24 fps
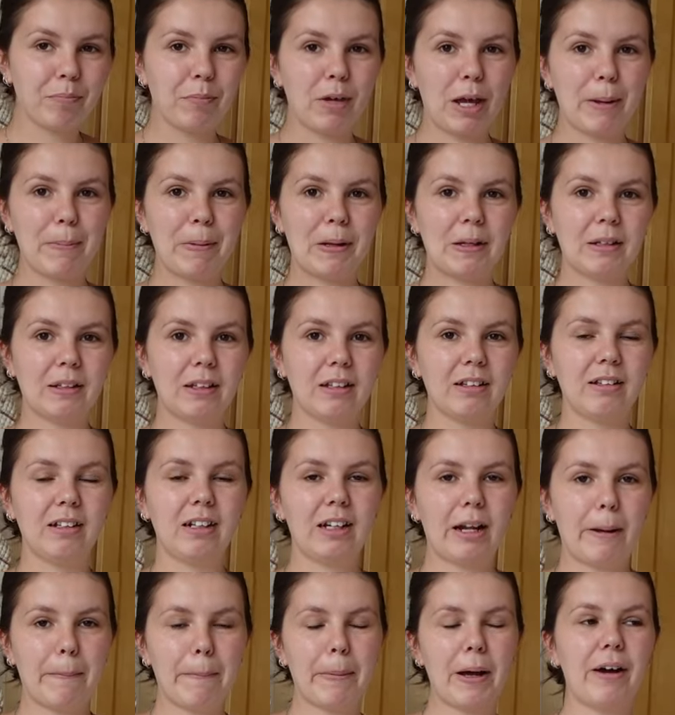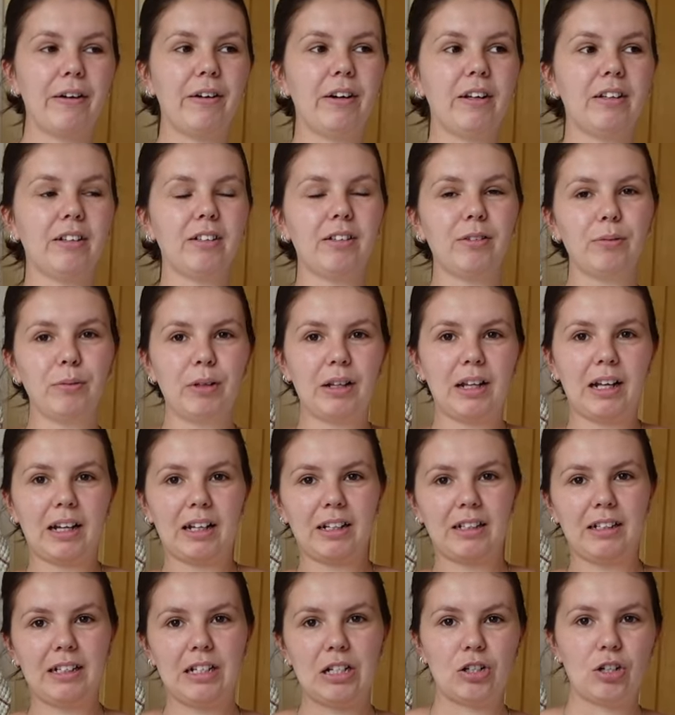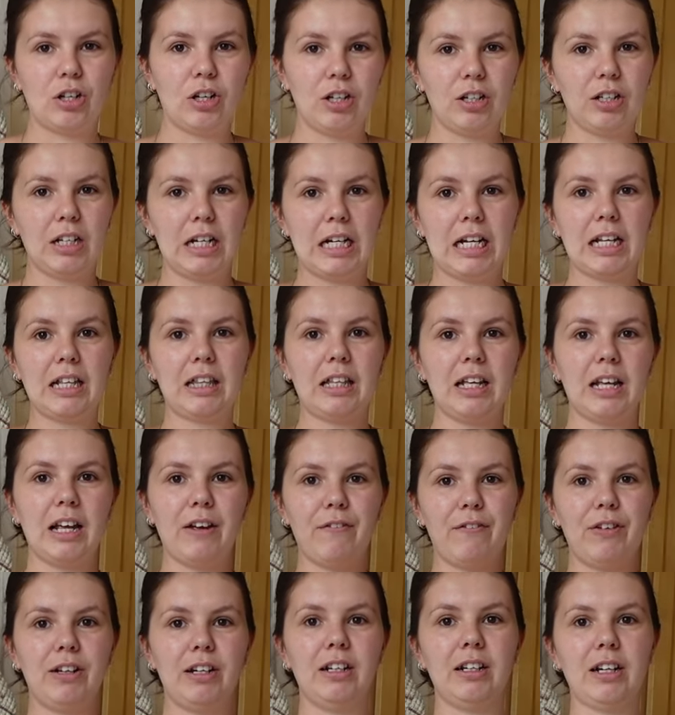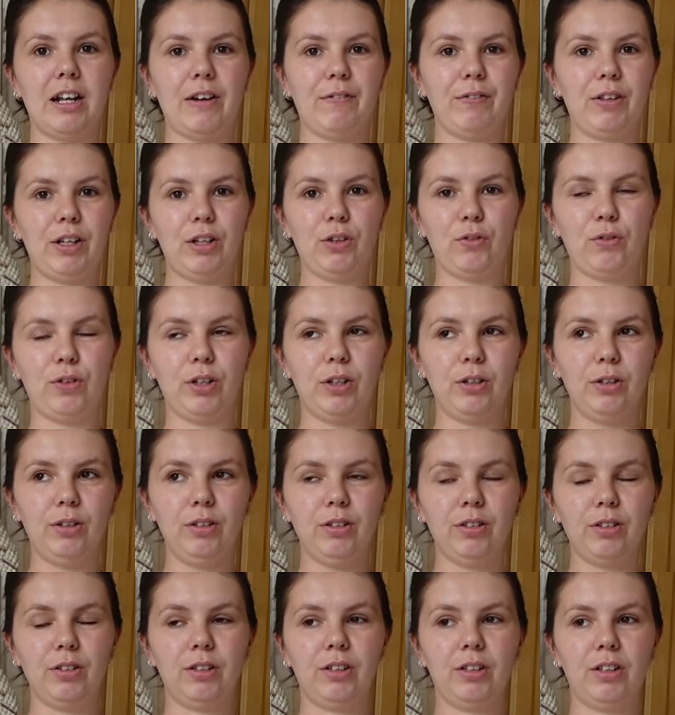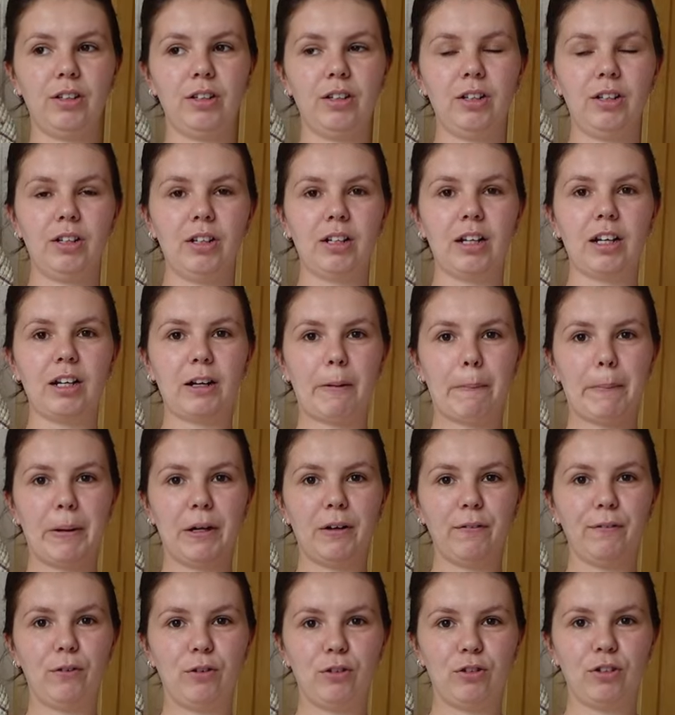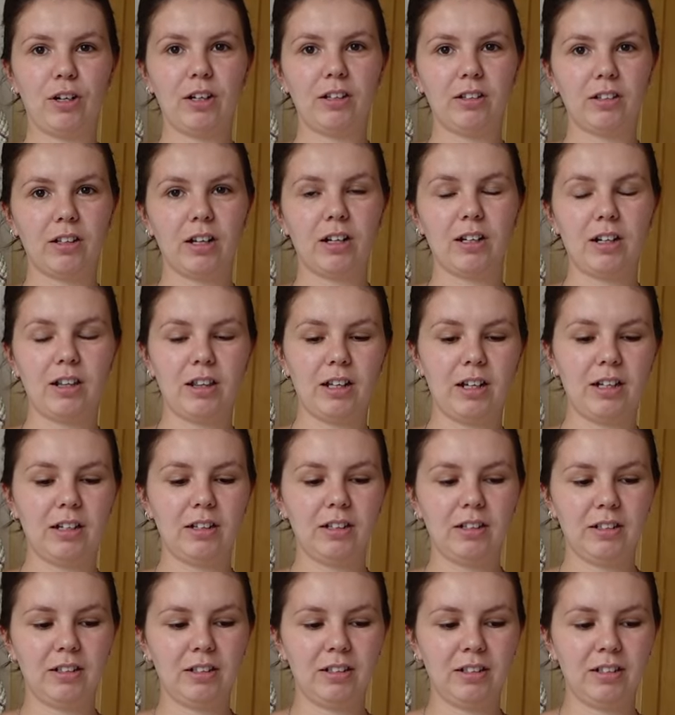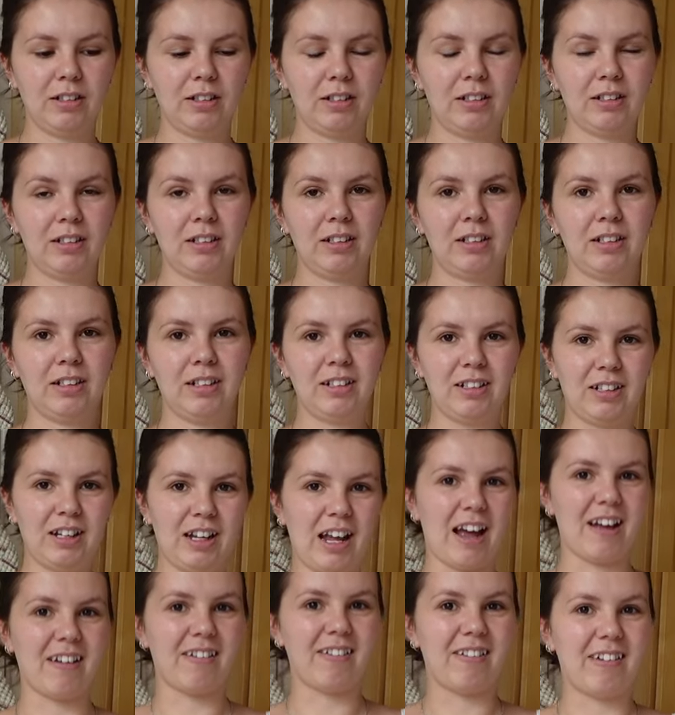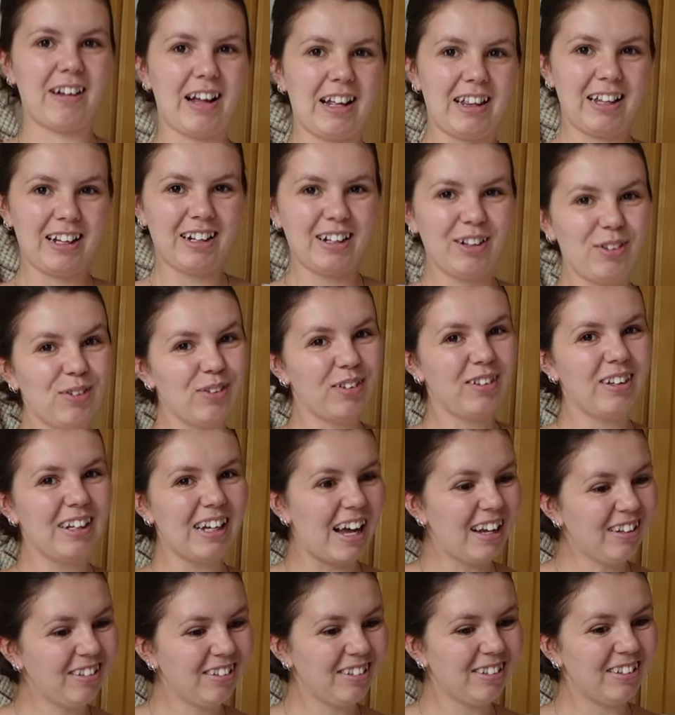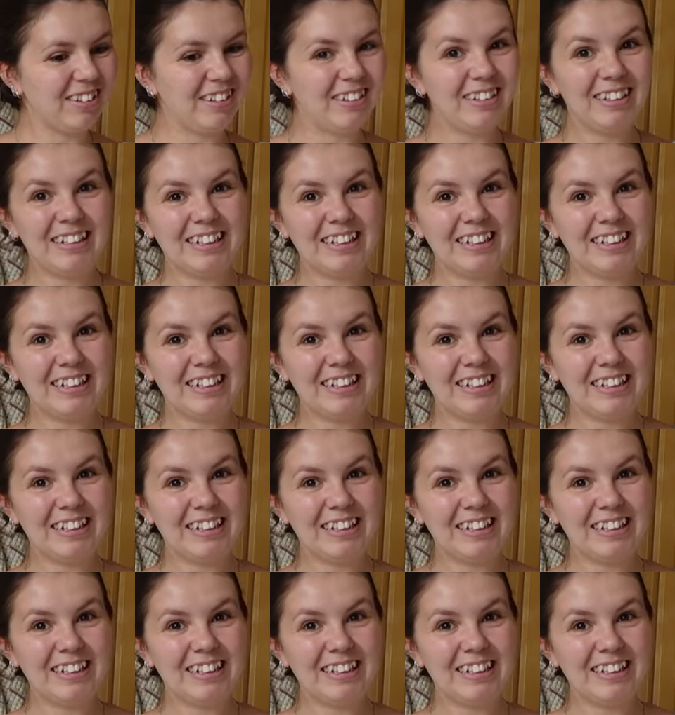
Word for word: maybe in Disneyland Paris with like a t-shirt underneath it if it didn't have these frills, like a pinafore dress kind of thing. So yeah, I think this one's a yes.